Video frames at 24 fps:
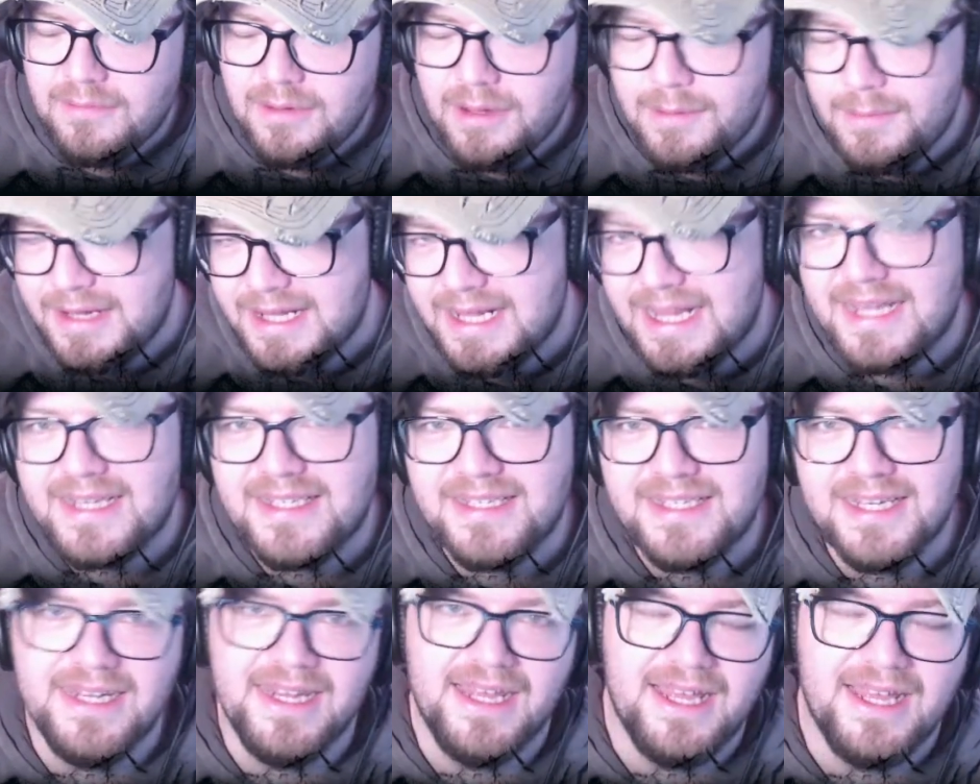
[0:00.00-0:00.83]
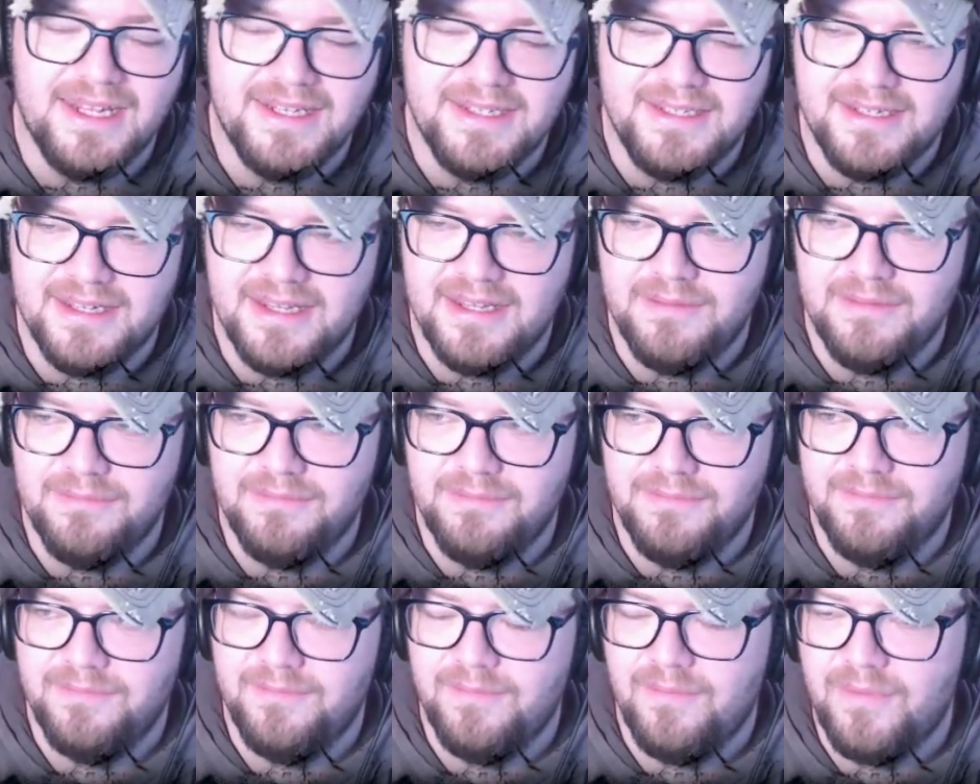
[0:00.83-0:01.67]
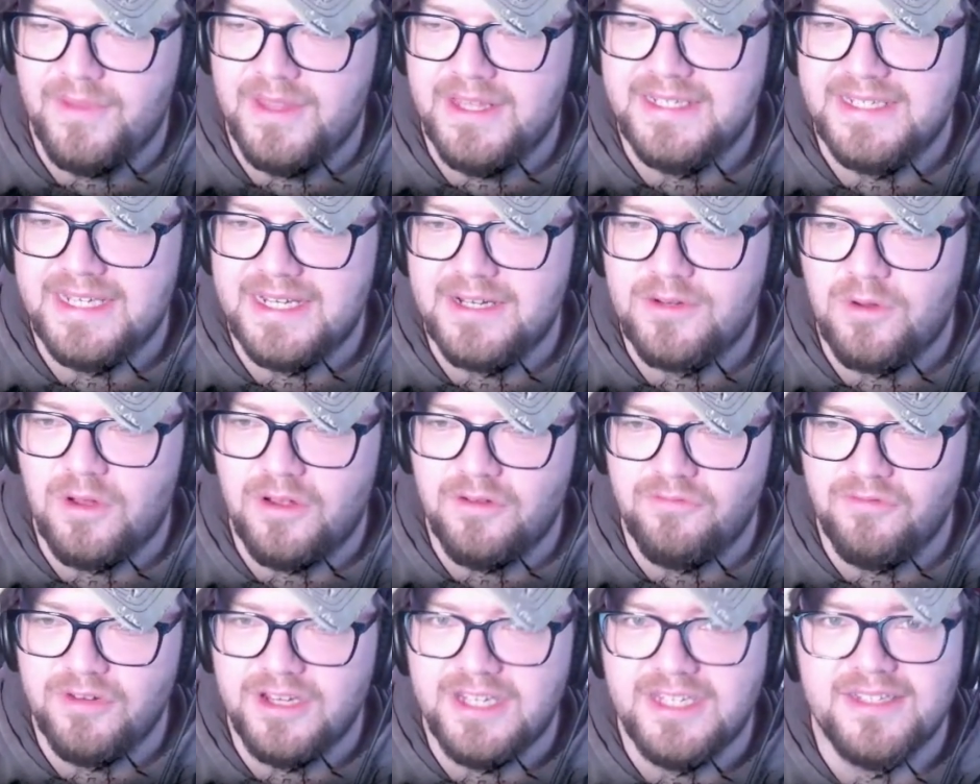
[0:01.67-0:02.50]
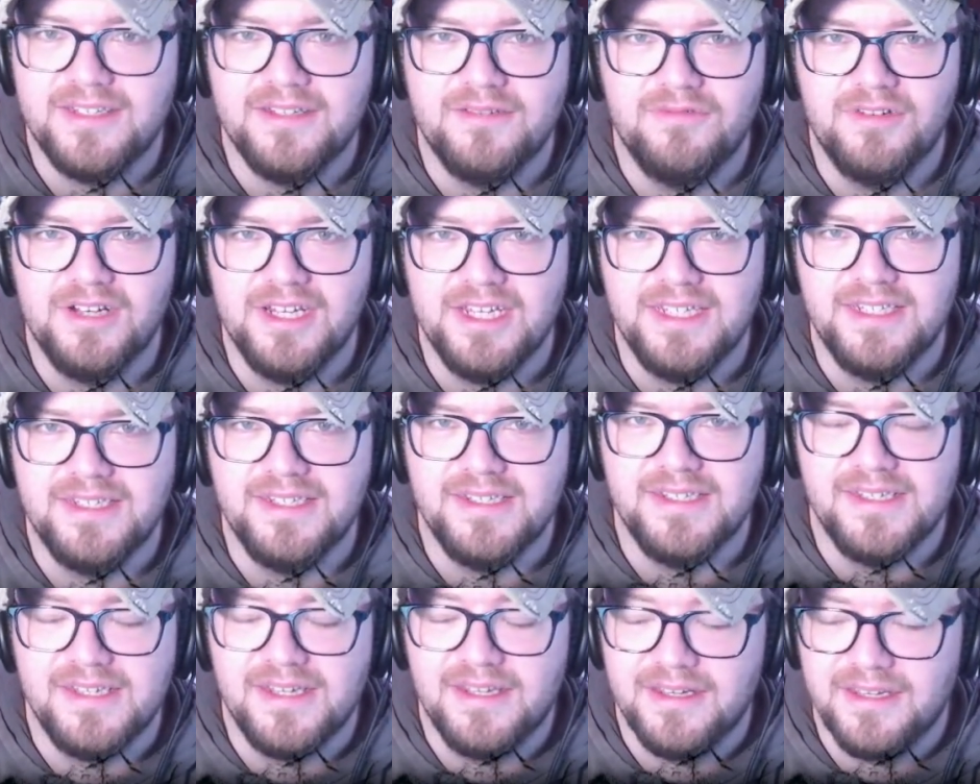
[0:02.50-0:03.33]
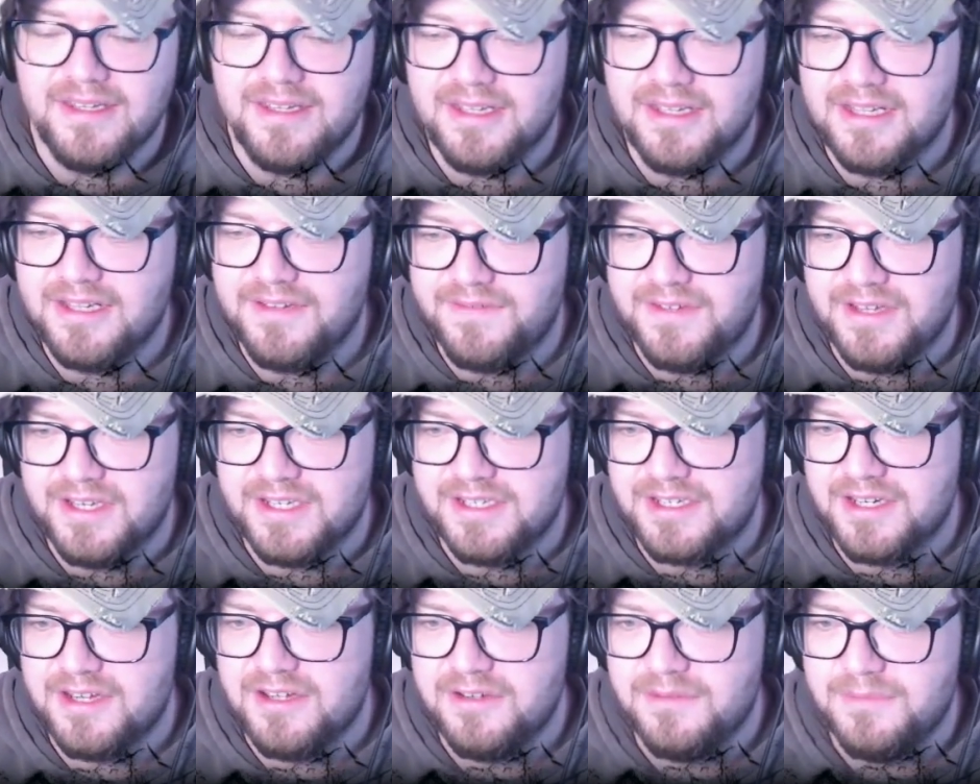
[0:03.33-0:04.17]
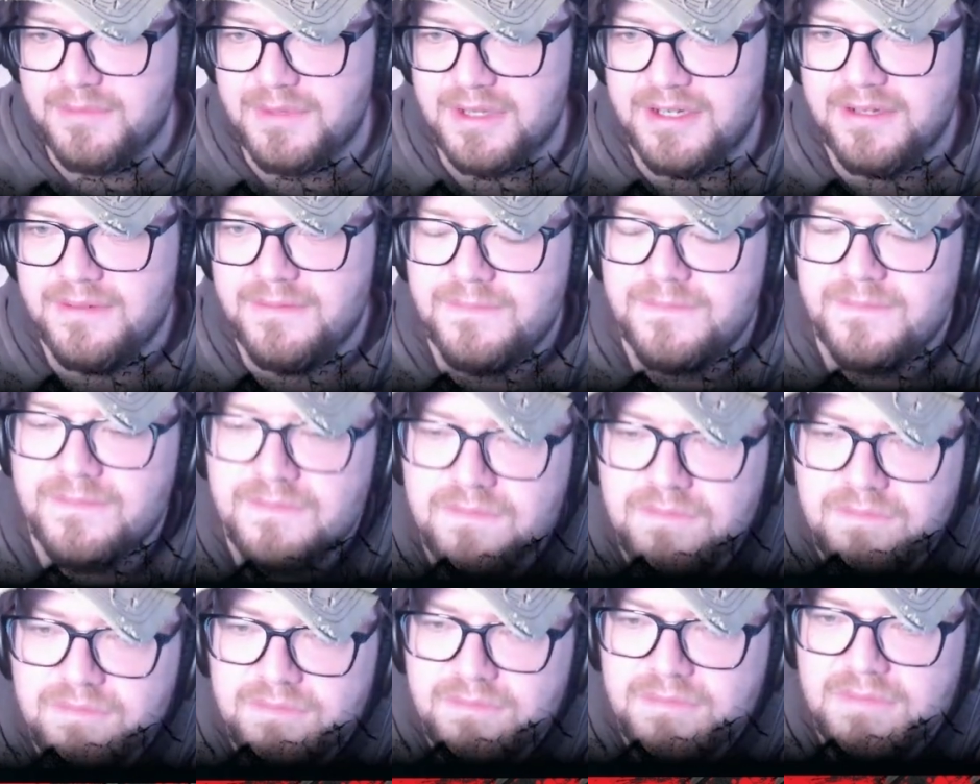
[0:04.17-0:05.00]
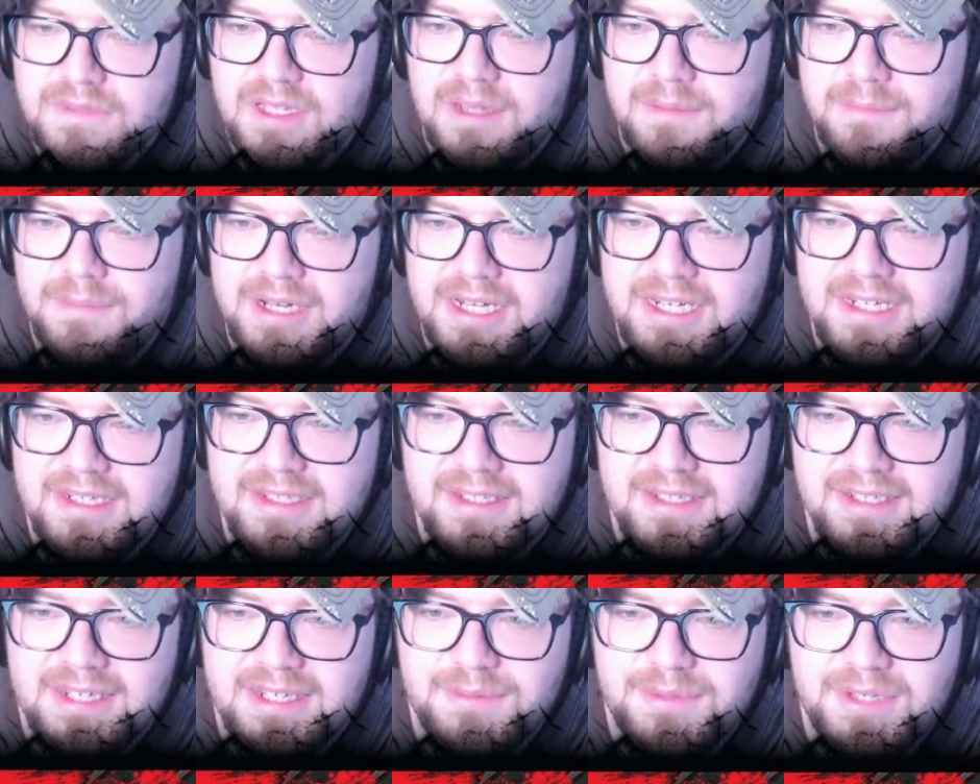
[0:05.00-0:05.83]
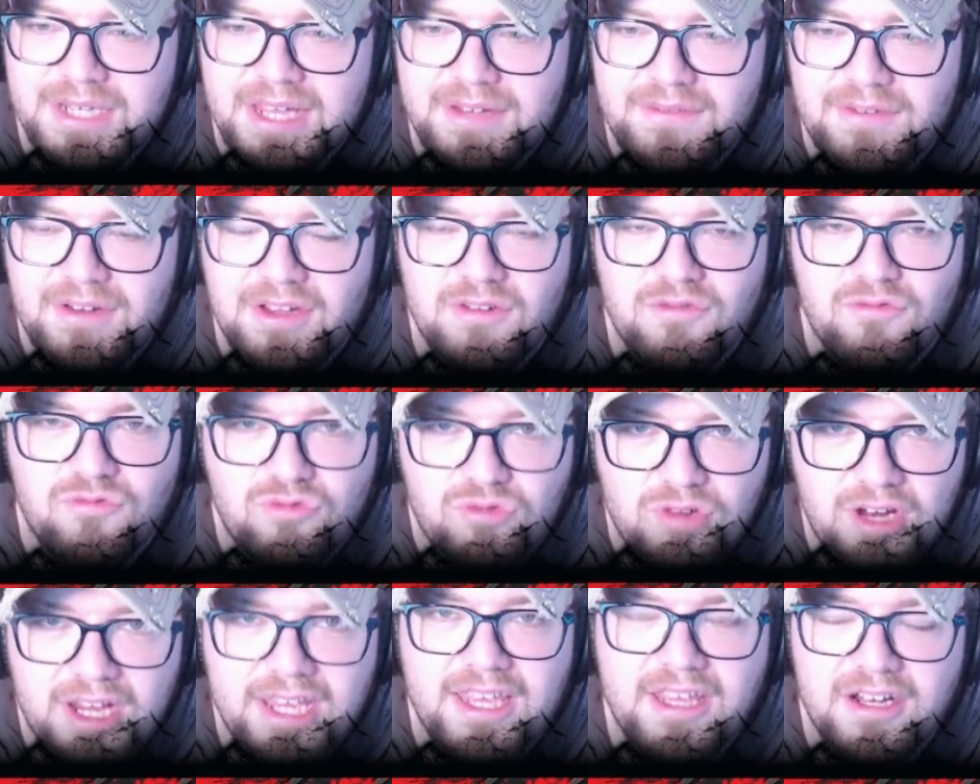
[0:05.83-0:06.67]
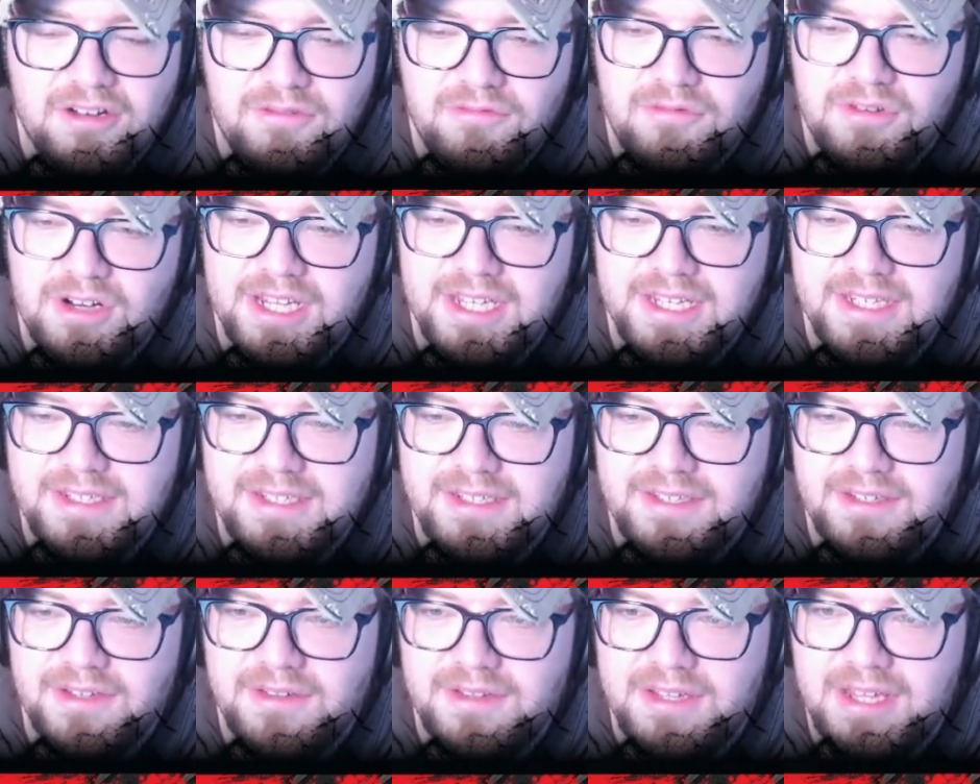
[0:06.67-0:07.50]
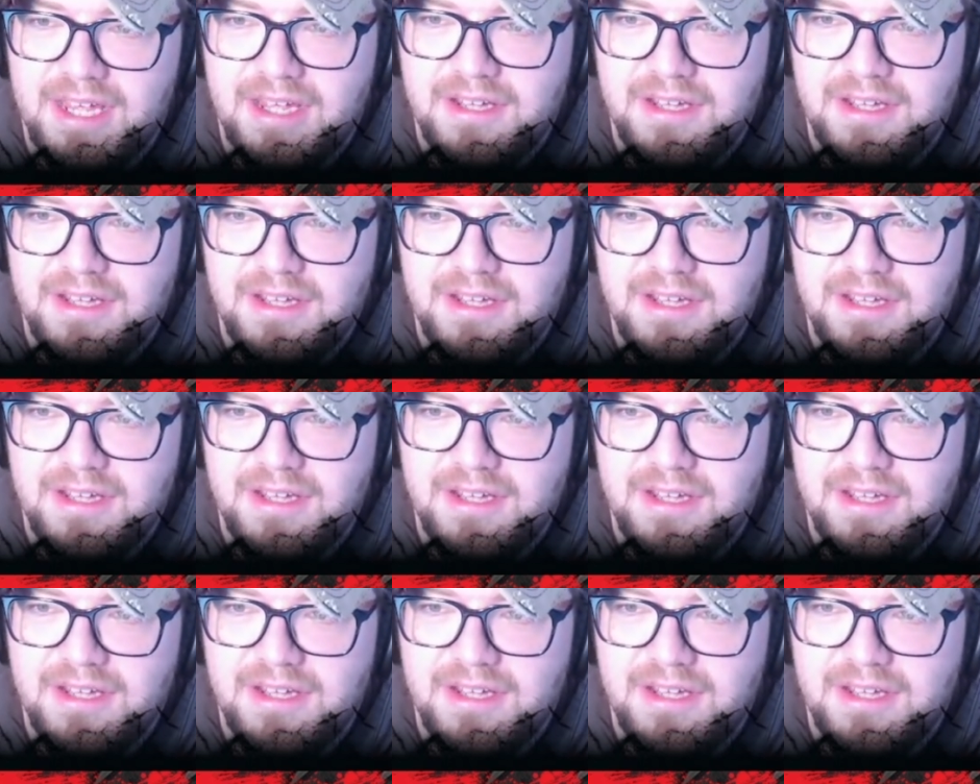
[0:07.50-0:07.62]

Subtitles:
I mean, that said, it's had quite recent releases like The First Omen, but it doesn't seem to have like regular releases on there.